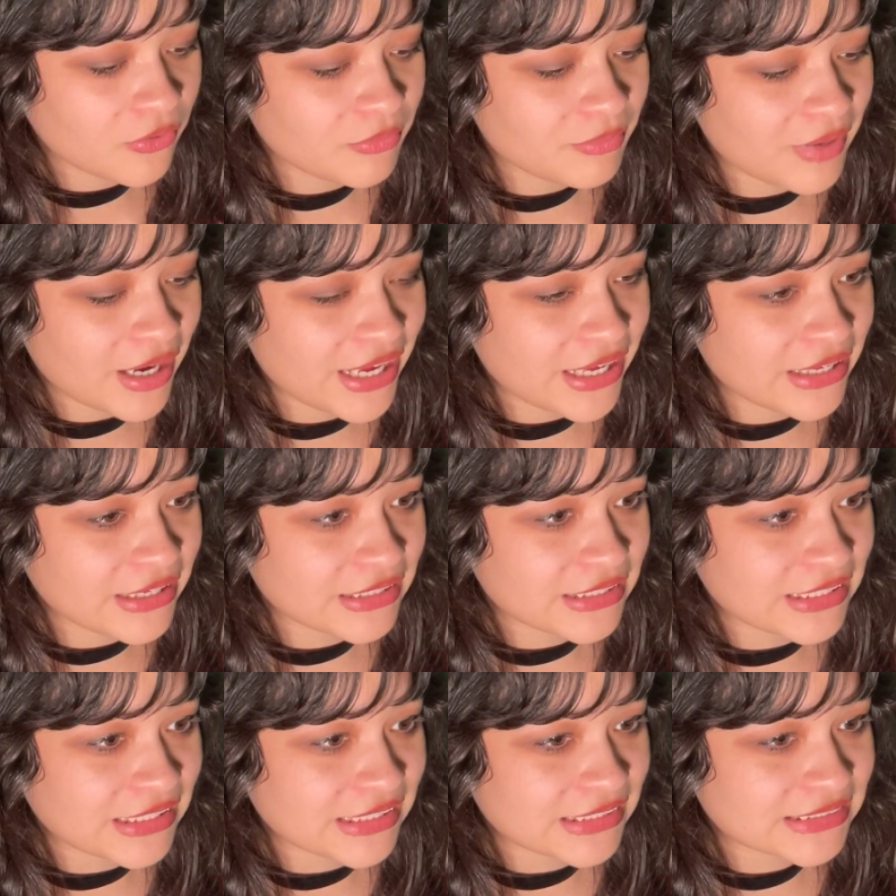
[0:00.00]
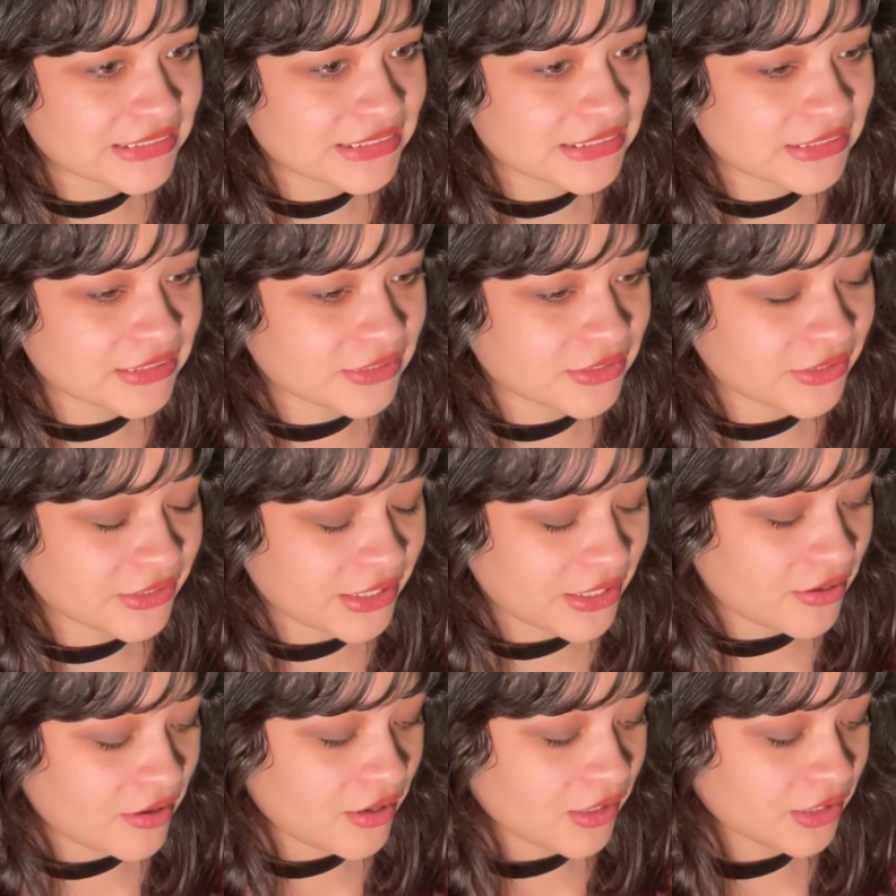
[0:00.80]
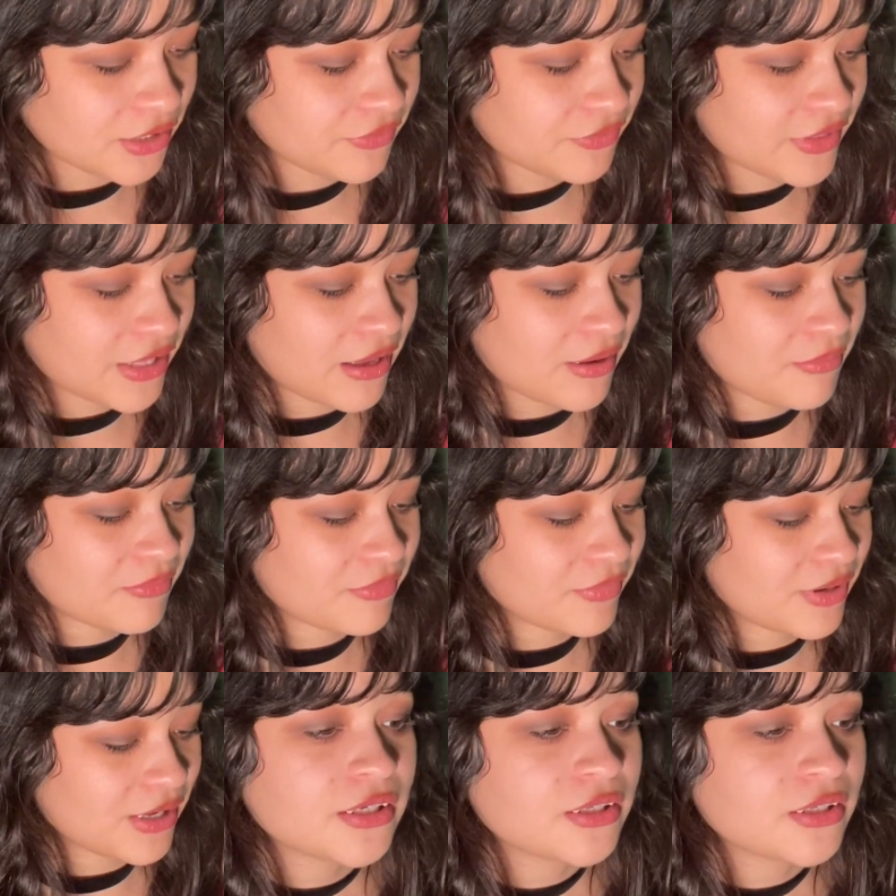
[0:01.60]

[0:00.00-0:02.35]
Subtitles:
my goodness. Look at all of them.